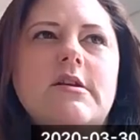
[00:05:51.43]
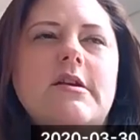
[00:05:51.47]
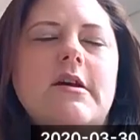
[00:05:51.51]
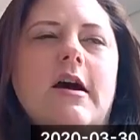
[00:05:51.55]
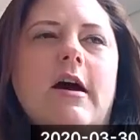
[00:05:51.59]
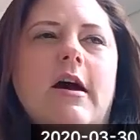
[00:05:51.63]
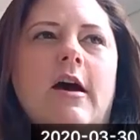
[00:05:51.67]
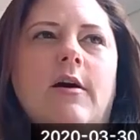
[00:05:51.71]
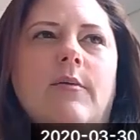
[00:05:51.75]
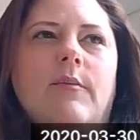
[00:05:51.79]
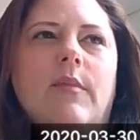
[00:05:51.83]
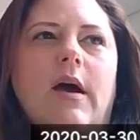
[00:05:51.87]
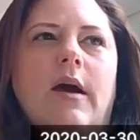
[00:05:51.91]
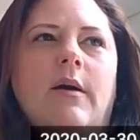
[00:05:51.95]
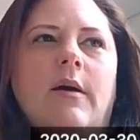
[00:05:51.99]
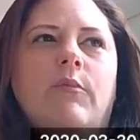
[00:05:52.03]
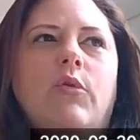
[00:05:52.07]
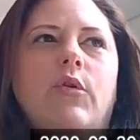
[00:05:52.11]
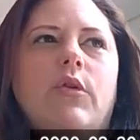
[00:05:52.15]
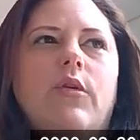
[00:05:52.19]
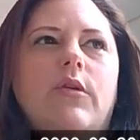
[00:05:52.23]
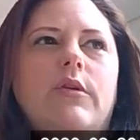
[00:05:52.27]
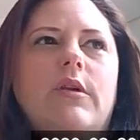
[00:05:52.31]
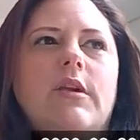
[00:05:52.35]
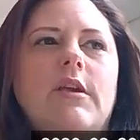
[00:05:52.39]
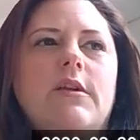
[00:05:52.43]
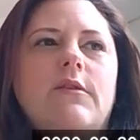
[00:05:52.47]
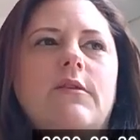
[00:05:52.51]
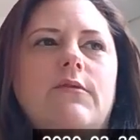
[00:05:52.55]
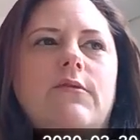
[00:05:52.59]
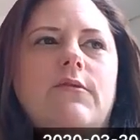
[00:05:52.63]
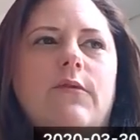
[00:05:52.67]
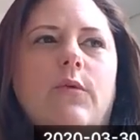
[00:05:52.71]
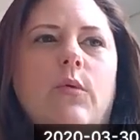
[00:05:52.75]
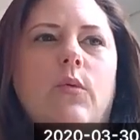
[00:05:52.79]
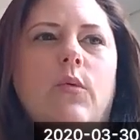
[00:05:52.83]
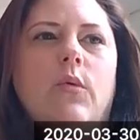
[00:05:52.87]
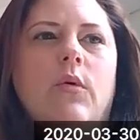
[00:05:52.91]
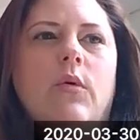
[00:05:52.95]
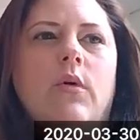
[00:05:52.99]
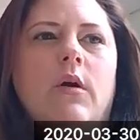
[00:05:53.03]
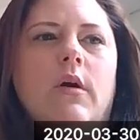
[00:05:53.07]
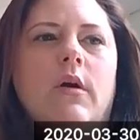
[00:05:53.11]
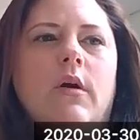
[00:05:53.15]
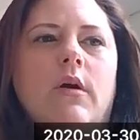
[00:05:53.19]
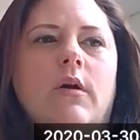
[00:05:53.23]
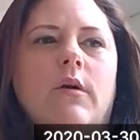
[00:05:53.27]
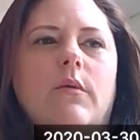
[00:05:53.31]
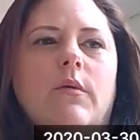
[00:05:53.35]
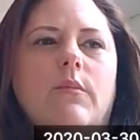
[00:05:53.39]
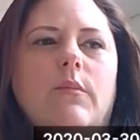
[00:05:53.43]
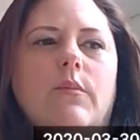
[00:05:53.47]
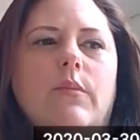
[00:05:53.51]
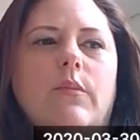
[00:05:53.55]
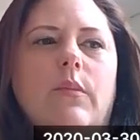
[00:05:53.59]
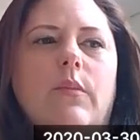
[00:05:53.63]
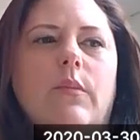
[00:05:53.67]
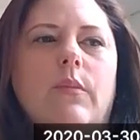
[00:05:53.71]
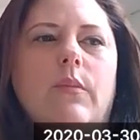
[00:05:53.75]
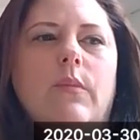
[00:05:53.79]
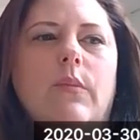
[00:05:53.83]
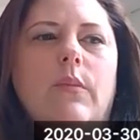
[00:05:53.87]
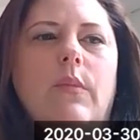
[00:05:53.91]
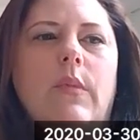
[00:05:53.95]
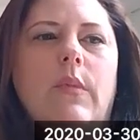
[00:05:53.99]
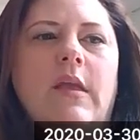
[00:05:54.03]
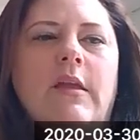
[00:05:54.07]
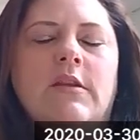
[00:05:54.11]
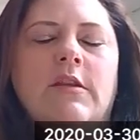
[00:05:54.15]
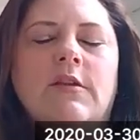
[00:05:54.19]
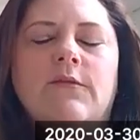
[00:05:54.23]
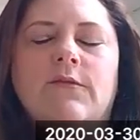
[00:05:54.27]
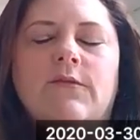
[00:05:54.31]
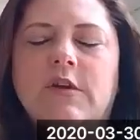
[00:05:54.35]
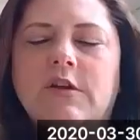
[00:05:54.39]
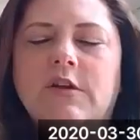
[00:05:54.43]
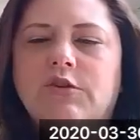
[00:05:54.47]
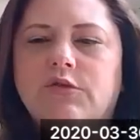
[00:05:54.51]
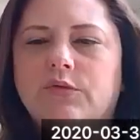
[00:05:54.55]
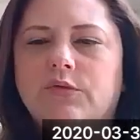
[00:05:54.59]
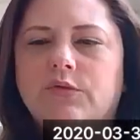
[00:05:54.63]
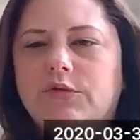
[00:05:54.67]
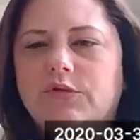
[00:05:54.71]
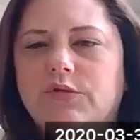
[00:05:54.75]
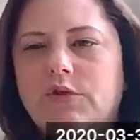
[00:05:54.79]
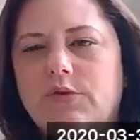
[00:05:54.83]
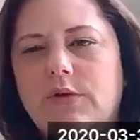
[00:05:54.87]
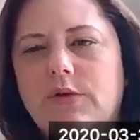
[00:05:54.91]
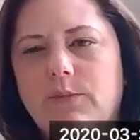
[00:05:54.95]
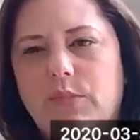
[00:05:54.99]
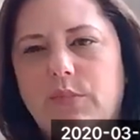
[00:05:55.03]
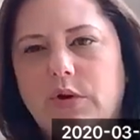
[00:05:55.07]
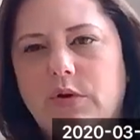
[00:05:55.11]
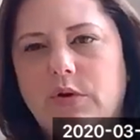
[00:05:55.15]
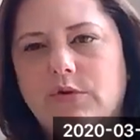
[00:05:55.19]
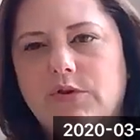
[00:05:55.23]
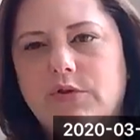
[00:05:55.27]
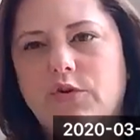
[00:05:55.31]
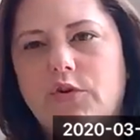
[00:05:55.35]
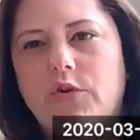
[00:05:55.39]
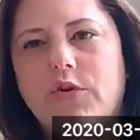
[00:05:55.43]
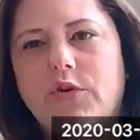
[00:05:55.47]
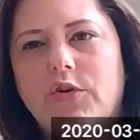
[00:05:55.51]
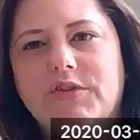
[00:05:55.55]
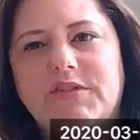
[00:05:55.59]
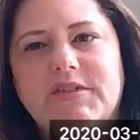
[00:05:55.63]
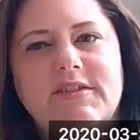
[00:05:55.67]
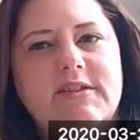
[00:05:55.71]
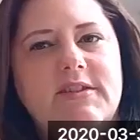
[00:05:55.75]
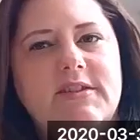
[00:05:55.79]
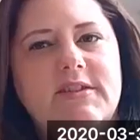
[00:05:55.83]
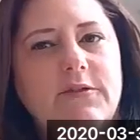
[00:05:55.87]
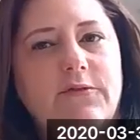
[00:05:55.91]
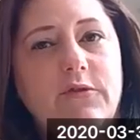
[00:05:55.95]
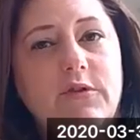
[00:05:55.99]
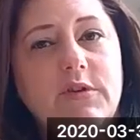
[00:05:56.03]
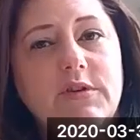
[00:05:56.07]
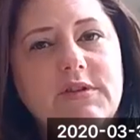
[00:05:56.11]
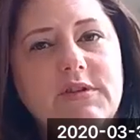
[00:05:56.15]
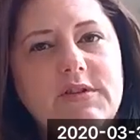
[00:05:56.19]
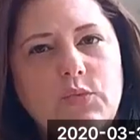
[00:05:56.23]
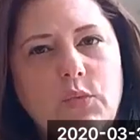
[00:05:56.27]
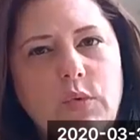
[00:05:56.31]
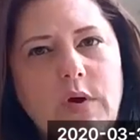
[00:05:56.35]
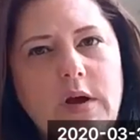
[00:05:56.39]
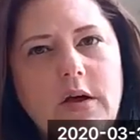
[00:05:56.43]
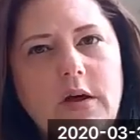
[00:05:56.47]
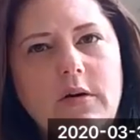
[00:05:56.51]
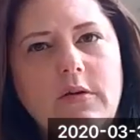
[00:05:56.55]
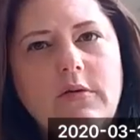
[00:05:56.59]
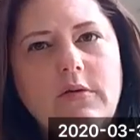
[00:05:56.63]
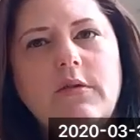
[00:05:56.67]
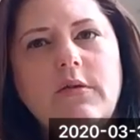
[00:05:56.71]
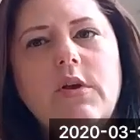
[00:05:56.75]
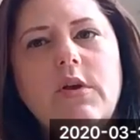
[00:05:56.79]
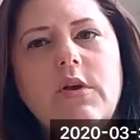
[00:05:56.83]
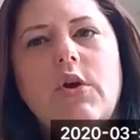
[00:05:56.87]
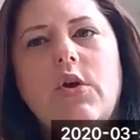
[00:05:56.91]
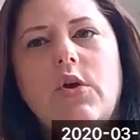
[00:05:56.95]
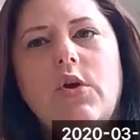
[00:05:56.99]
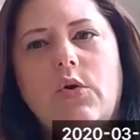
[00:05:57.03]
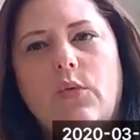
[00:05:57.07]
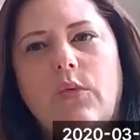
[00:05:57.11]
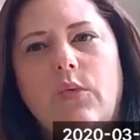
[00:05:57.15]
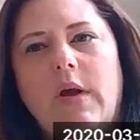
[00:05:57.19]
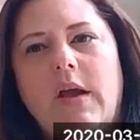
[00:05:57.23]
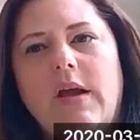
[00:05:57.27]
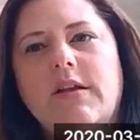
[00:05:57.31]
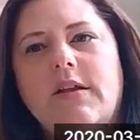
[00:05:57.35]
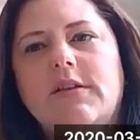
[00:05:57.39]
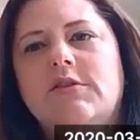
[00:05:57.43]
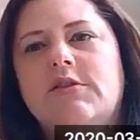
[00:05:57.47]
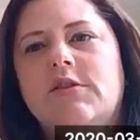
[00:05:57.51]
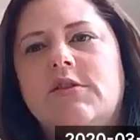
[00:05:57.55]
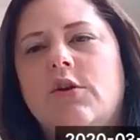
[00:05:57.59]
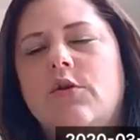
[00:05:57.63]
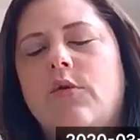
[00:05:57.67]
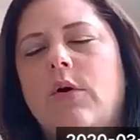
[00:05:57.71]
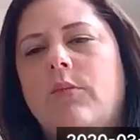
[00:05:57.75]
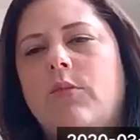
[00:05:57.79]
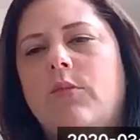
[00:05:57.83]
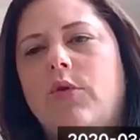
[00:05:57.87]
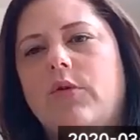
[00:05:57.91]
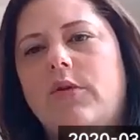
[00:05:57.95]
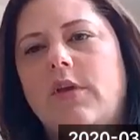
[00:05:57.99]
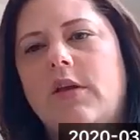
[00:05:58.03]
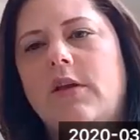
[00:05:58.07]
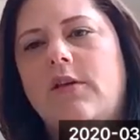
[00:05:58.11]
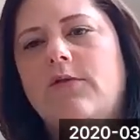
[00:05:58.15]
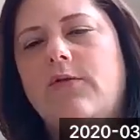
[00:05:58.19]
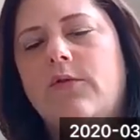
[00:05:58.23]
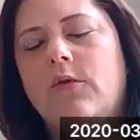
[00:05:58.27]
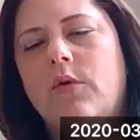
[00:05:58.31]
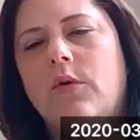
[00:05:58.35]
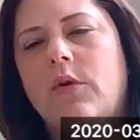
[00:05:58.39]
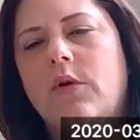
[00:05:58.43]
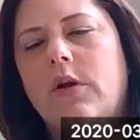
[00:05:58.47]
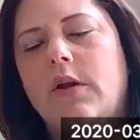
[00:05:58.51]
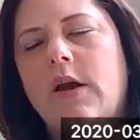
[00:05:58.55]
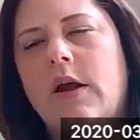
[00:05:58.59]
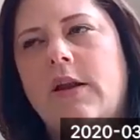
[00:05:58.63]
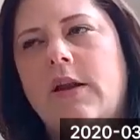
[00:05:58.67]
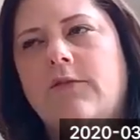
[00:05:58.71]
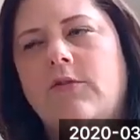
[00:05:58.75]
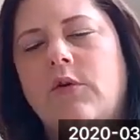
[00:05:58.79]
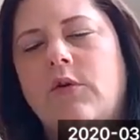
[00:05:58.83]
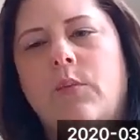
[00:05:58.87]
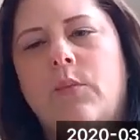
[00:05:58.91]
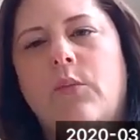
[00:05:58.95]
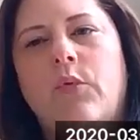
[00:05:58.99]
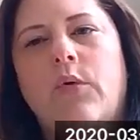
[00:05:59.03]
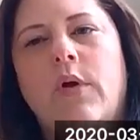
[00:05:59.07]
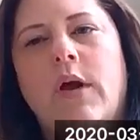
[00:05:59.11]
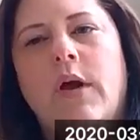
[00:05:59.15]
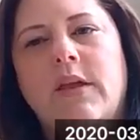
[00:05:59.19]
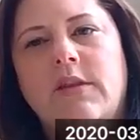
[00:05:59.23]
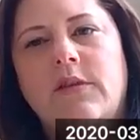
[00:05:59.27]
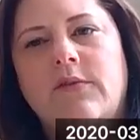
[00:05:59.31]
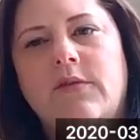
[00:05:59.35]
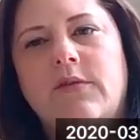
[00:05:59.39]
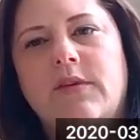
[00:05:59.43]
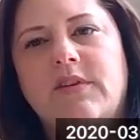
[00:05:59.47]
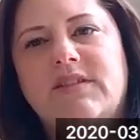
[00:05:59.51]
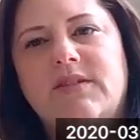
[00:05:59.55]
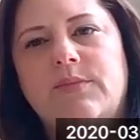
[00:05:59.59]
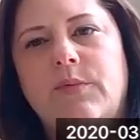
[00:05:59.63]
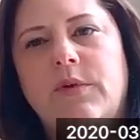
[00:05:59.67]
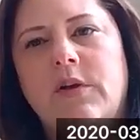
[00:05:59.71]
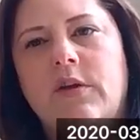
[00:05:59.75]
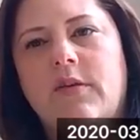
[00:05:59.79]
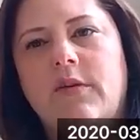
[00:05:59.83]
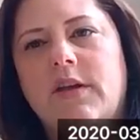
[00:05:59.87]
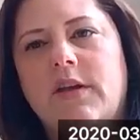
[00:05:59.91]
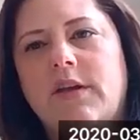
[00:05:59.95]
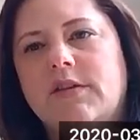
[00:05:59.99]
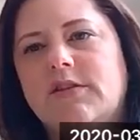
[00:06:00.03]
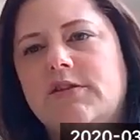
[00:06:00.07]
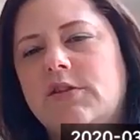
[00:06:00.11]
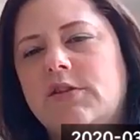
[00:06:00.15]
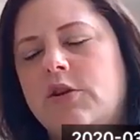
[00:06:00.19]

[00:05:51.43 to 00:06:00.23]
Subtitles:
I'm looking for individuals who can build across difference well, right? So I'm looking for a kind of a breadth of experience,